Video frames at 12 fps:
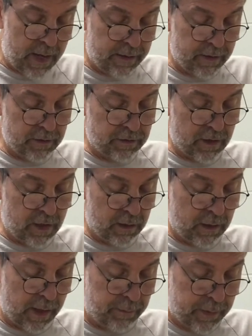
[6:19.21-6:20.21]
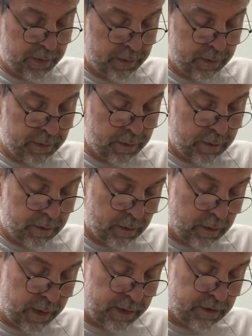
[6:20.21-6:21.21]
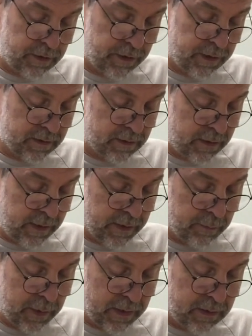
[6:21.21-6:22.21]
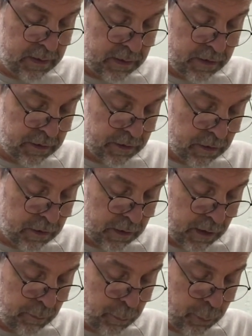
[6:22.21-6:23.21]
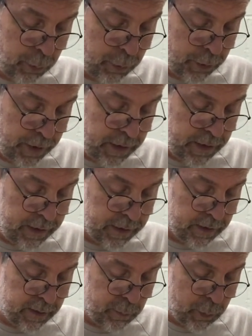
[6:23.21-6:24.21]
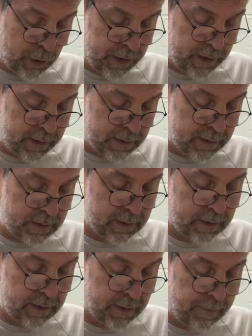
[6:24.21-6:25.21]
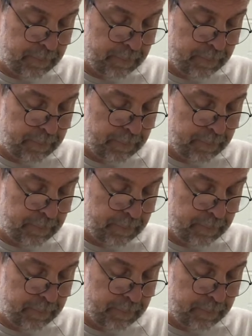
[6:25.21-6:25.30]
those all up, right? So you can see that my stitches are looking pretty good, pretty consistent.